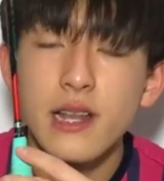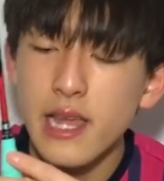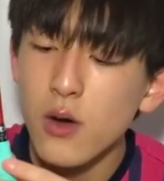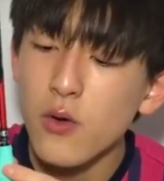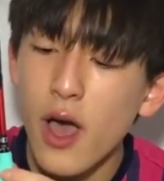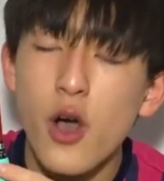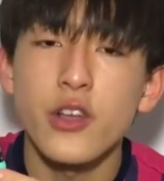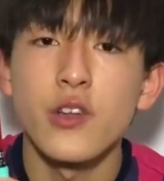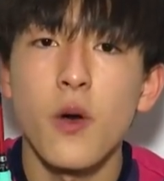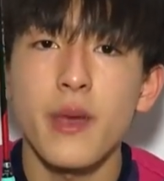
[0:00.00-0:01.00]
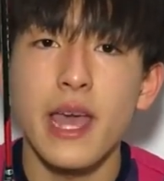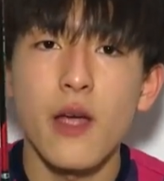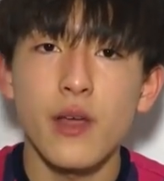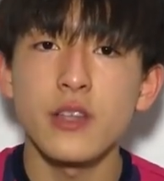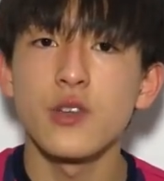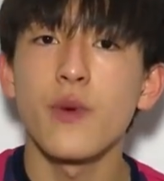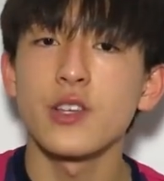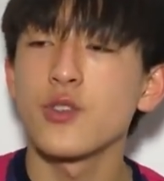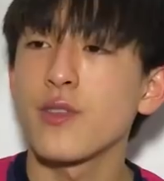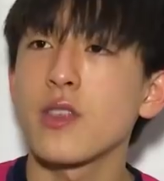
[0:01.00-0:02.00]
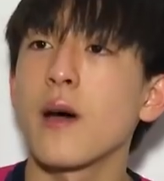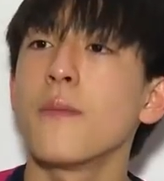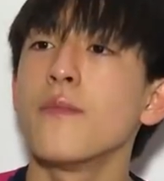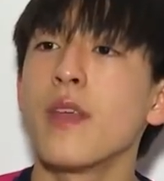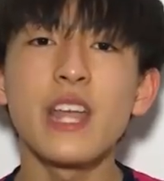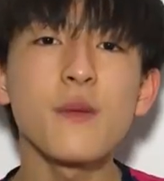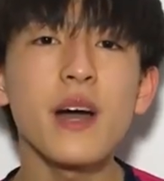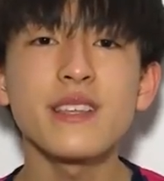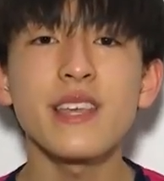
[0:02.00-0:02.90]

a little ergonomic area to rest your thumb. And you might